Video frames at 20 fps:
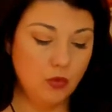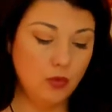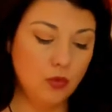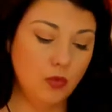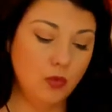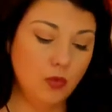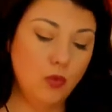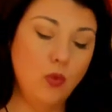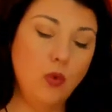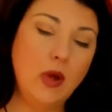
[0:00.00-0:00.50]

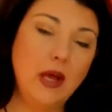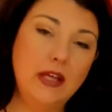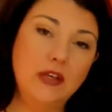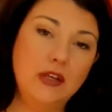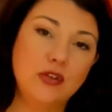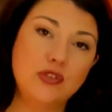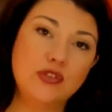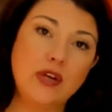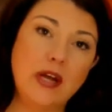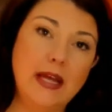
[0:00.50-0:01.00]
what
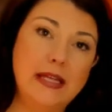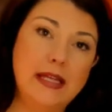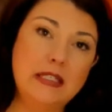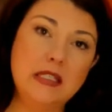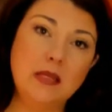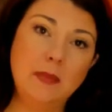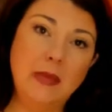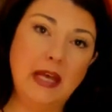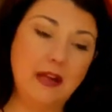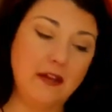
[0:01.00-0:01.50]
you're trying
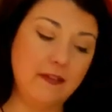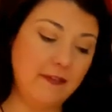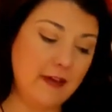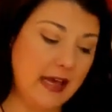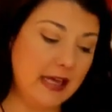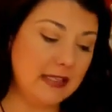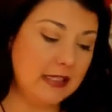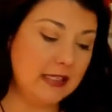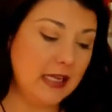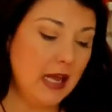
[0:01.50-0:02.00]
to
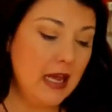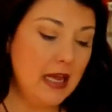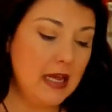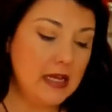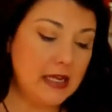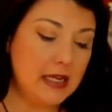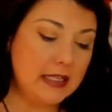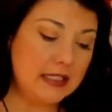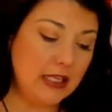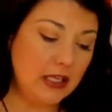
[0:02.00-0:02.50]
manifest,
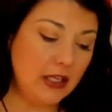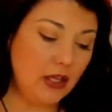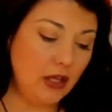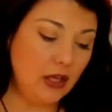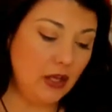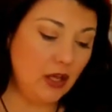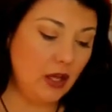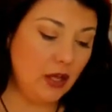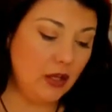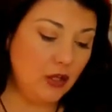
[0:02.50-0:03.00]
because
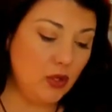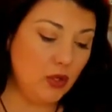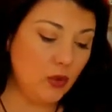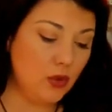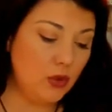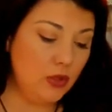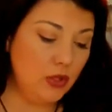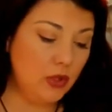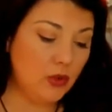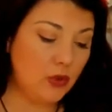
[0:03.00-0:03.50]

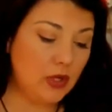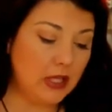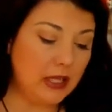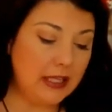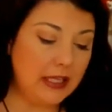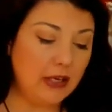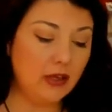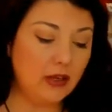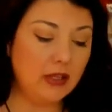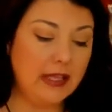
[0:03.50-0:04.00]
you
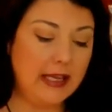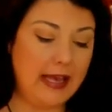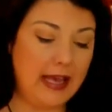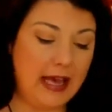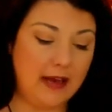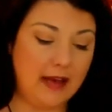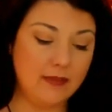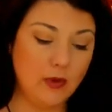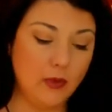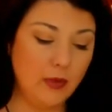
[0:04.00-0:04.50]
clearly
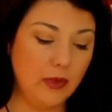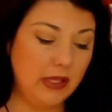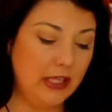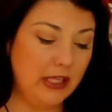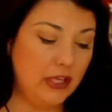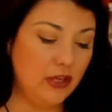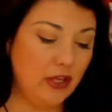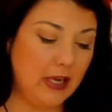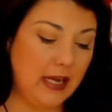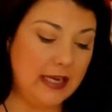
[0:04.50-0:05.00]
have a really
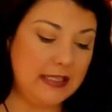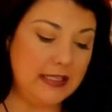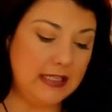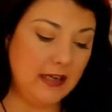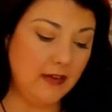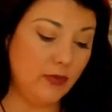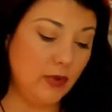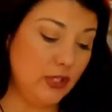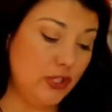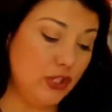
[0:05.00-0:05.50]
good idea
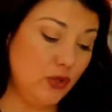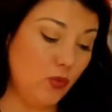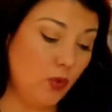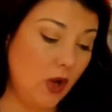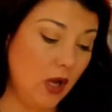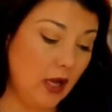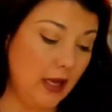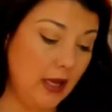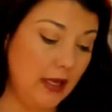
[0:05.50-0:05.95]
of what you want.